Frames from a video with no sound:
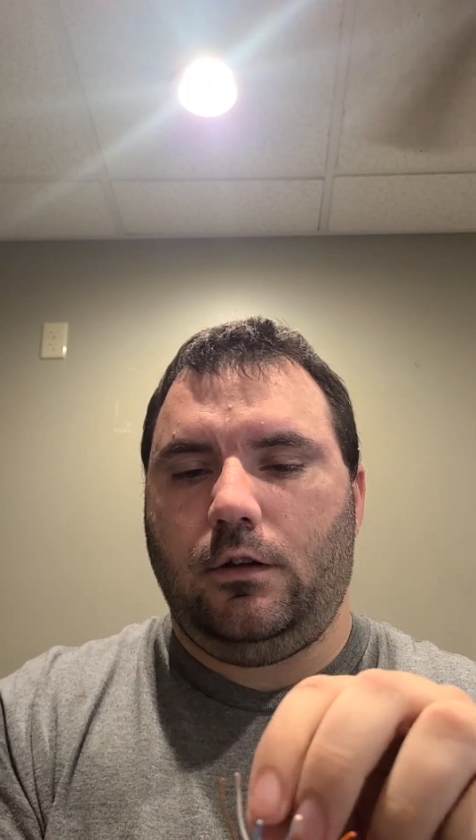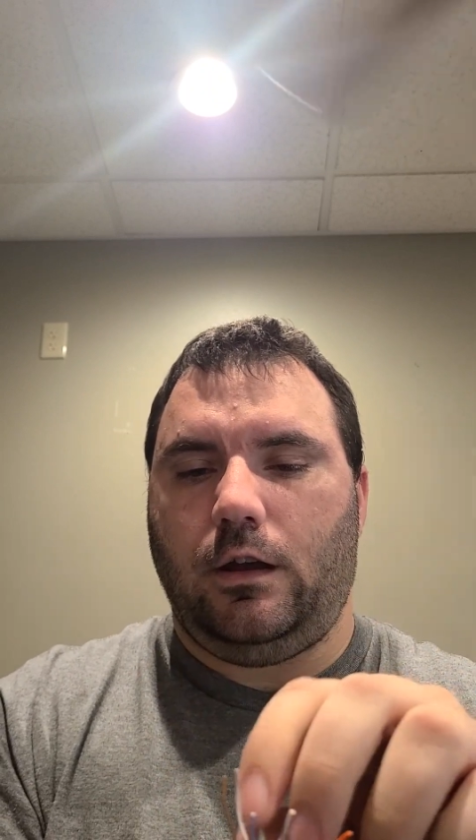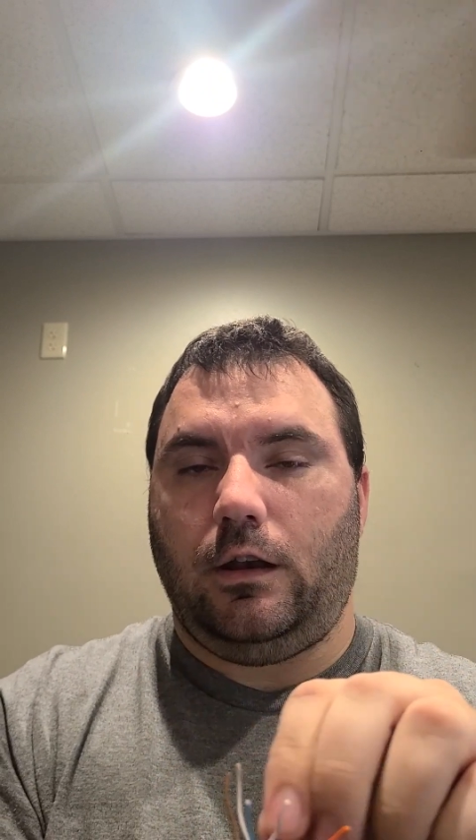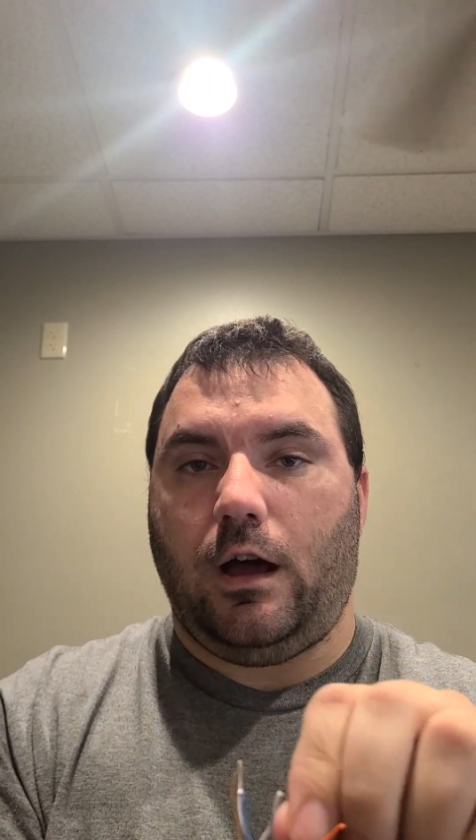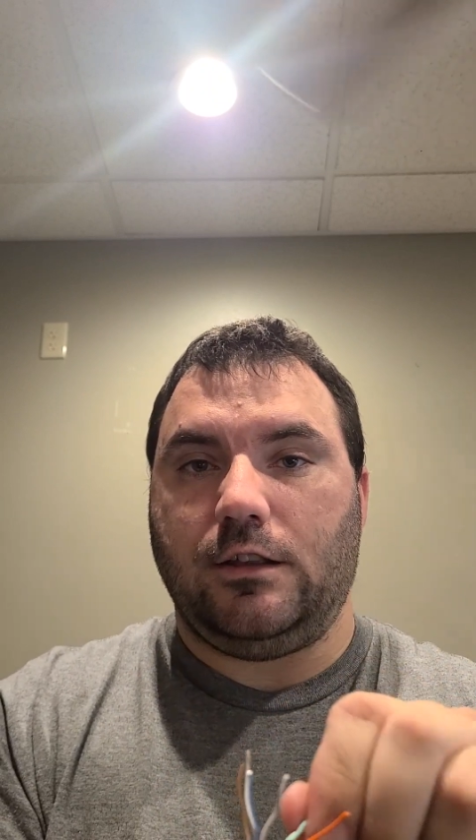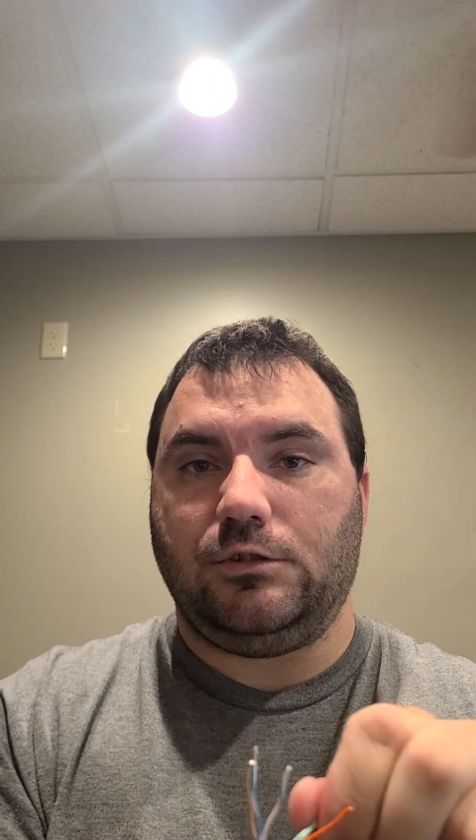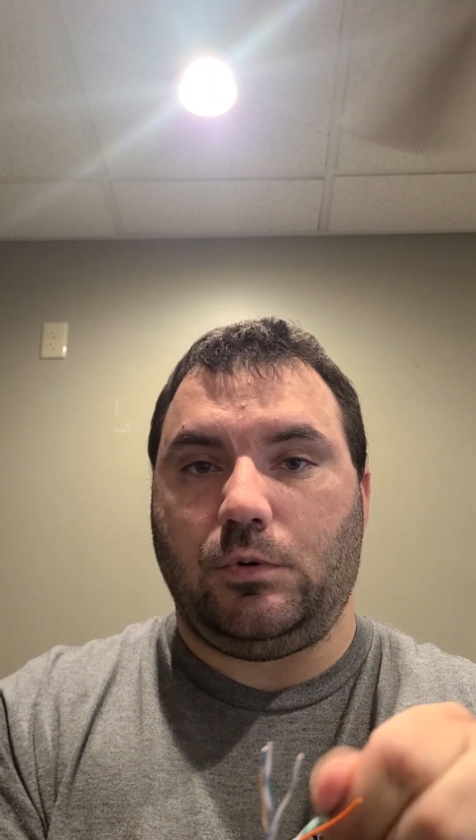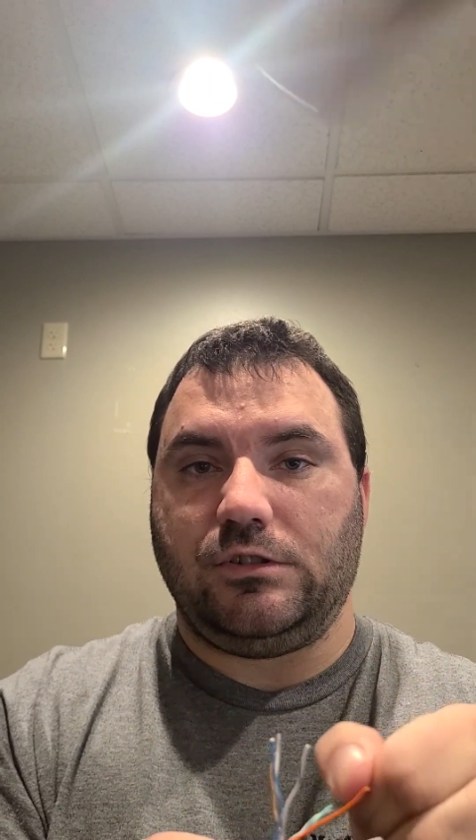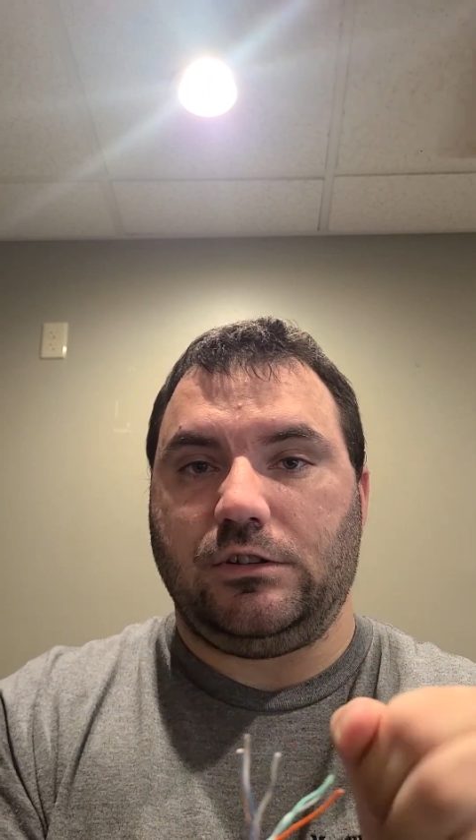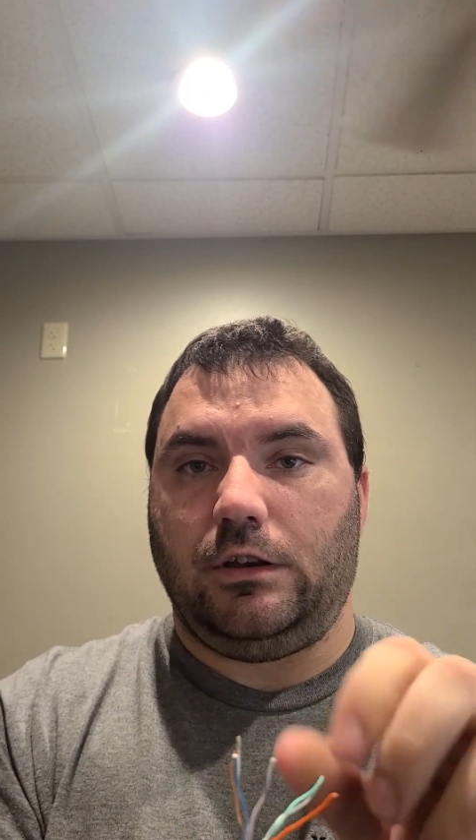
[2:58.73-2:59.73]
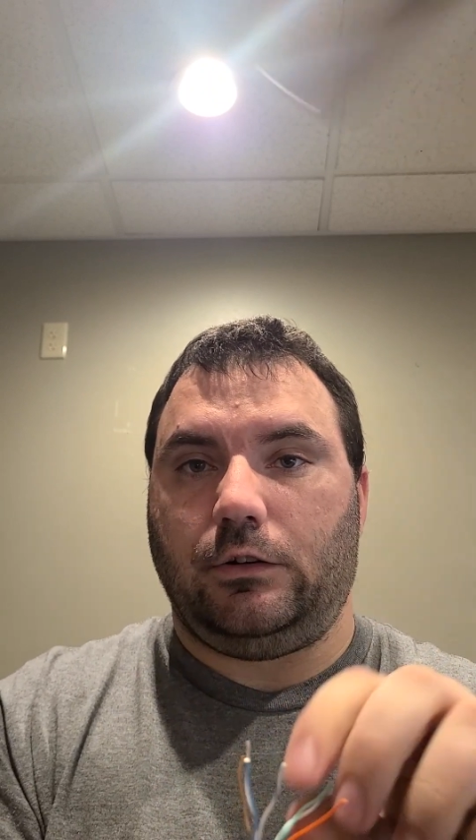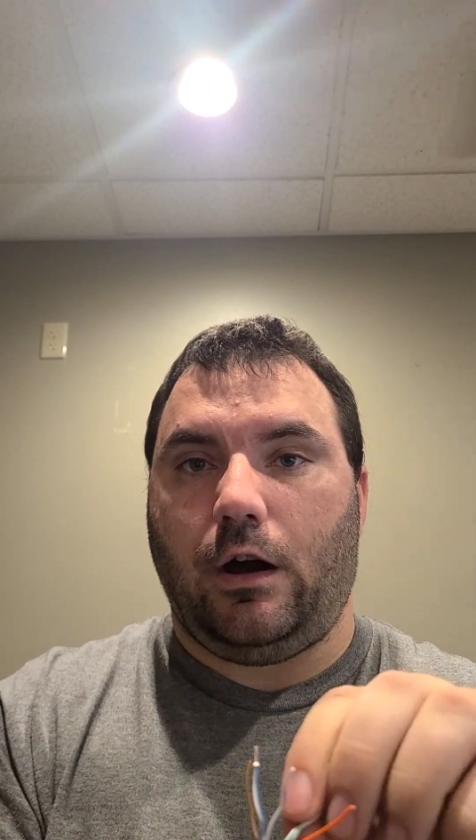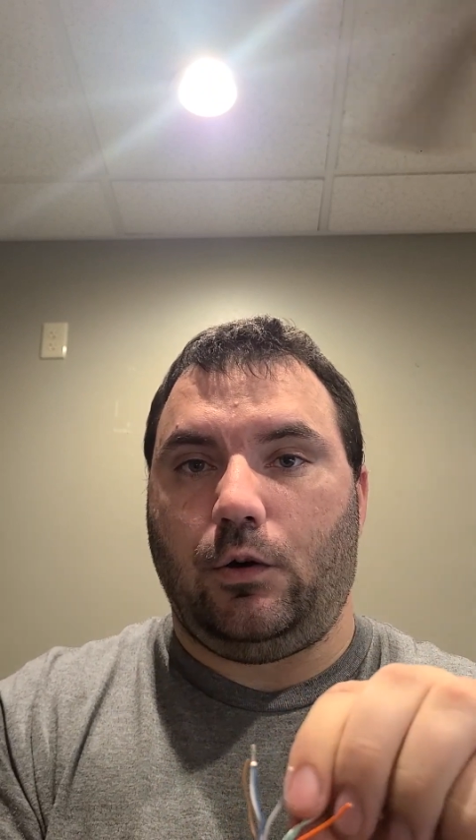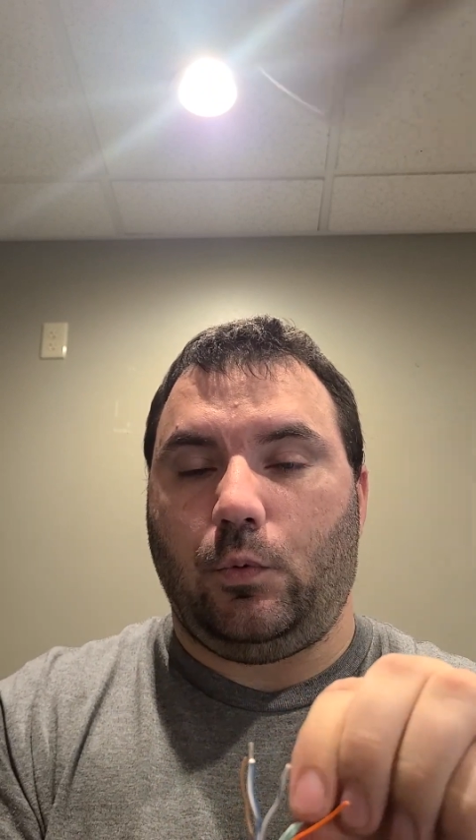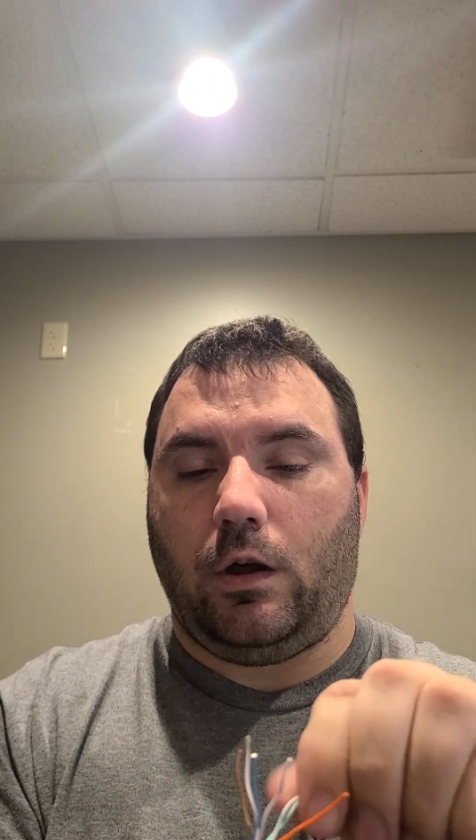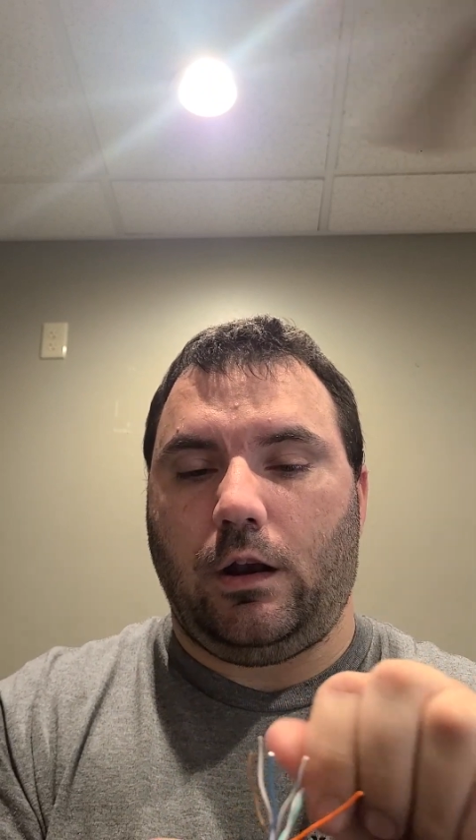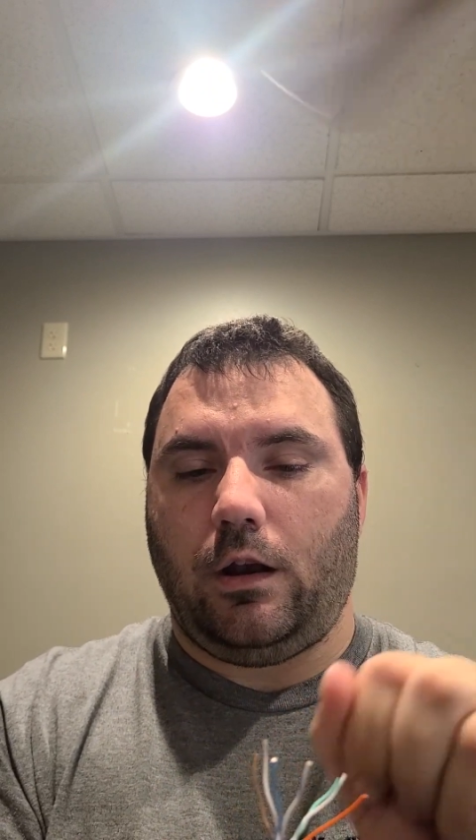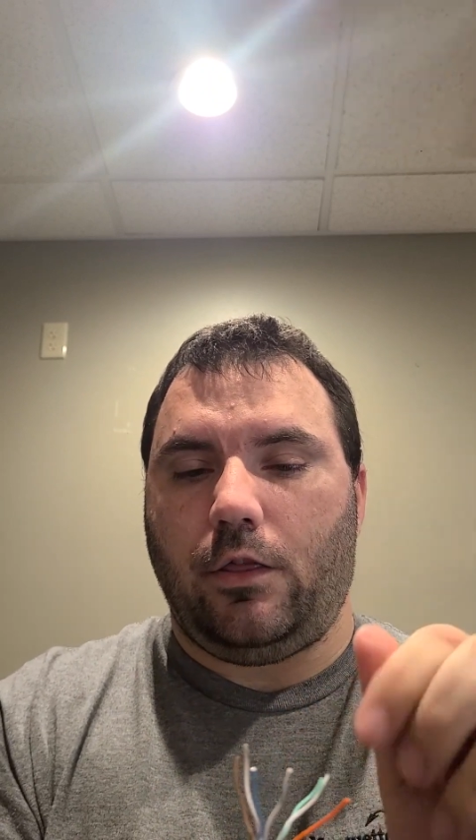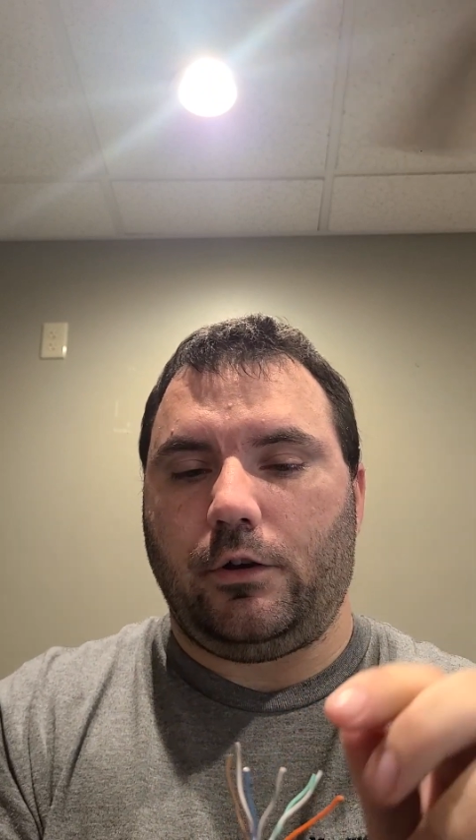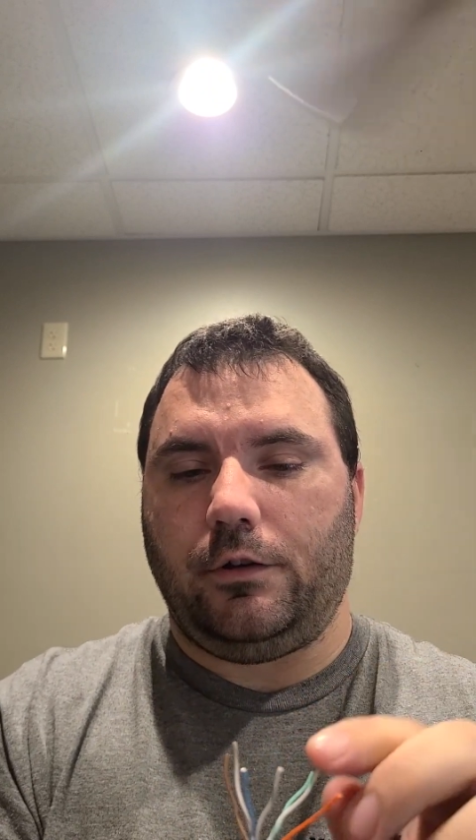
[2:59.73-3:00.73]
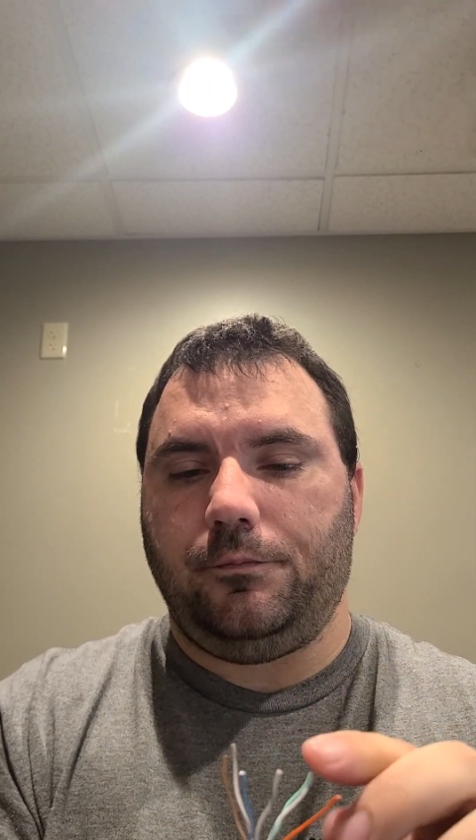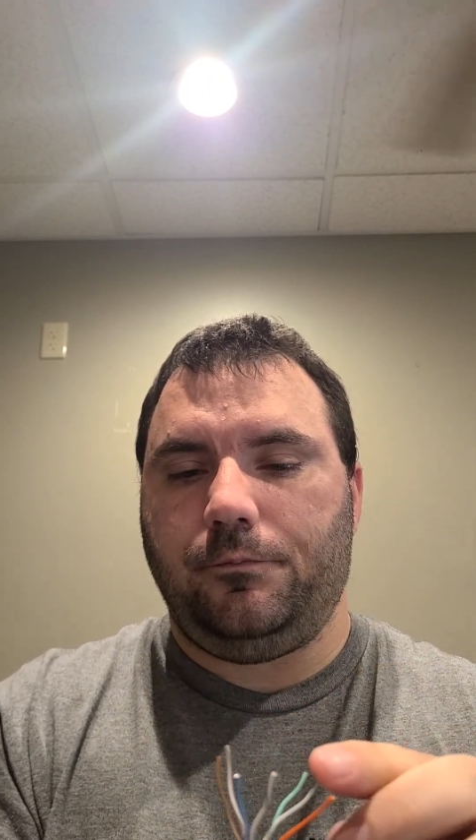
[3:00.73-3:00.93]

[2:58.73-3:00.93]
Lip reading: and not twisted around one another.